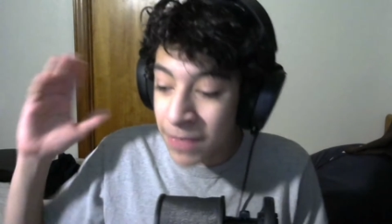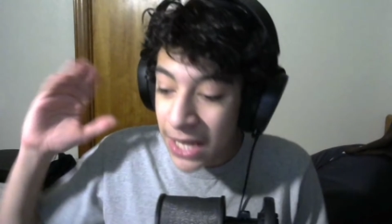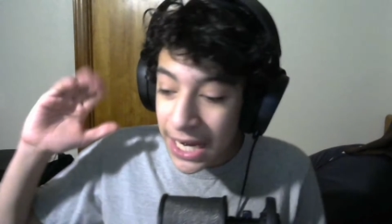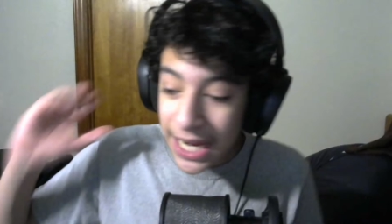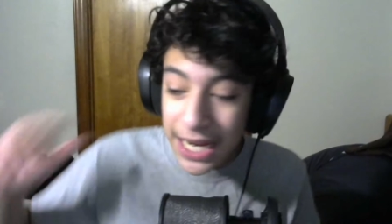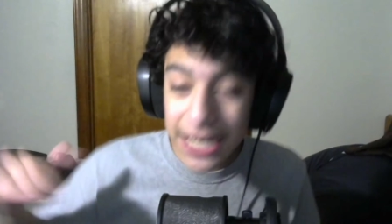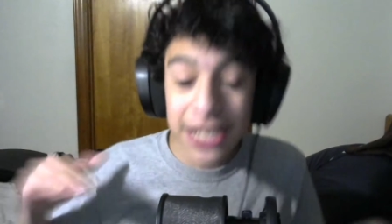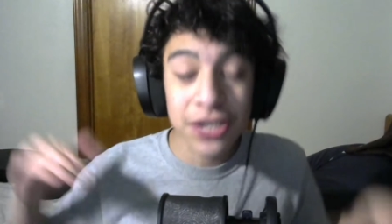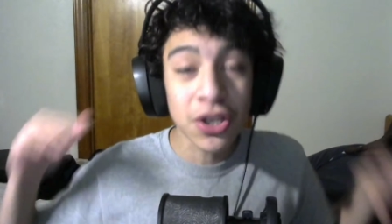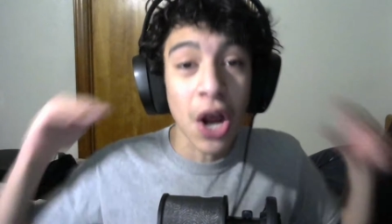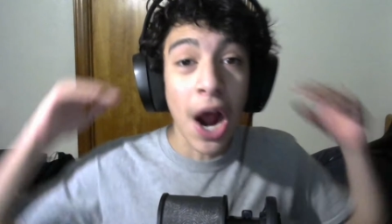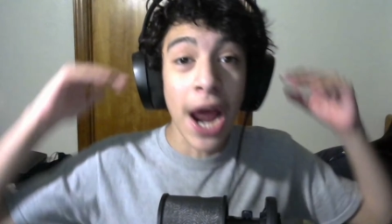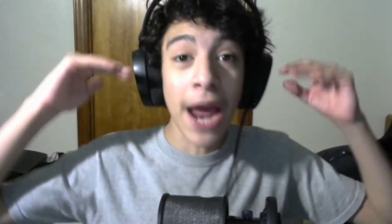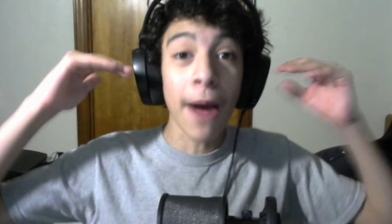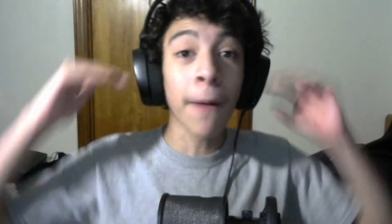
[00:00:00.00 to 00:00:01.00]
It is
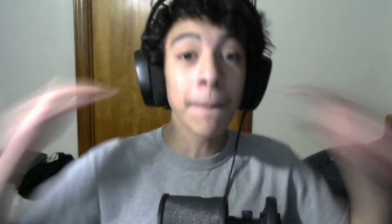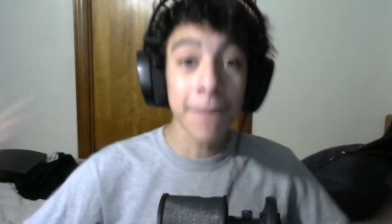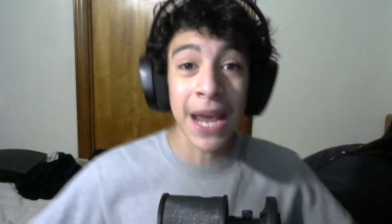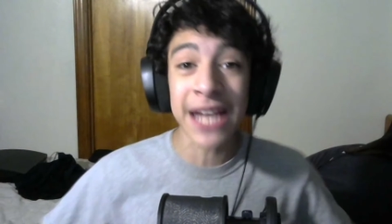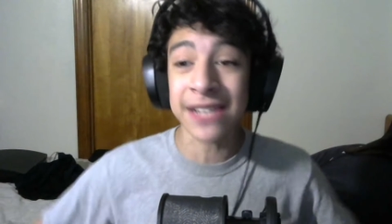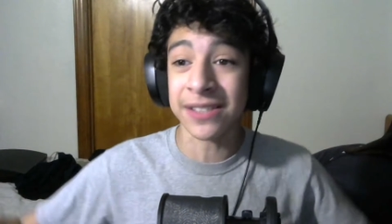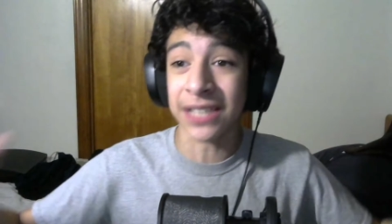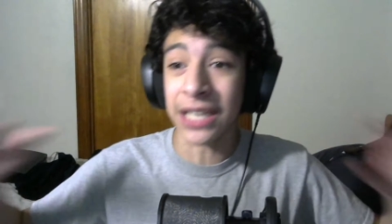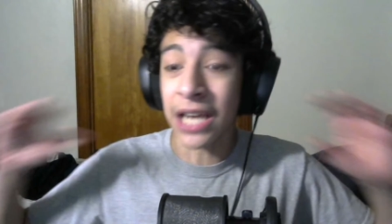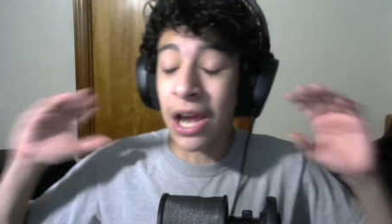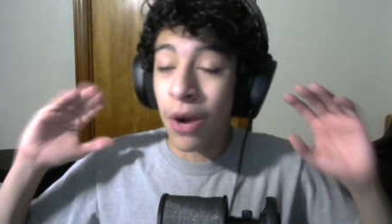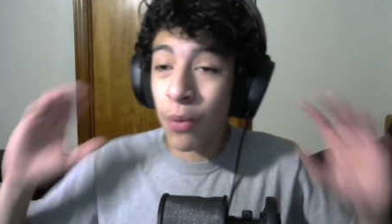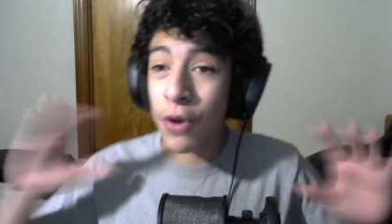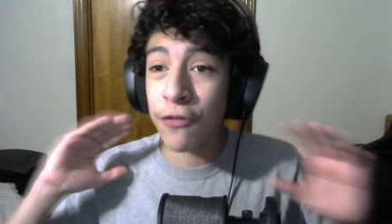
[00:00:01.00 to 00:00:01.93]
amazing. We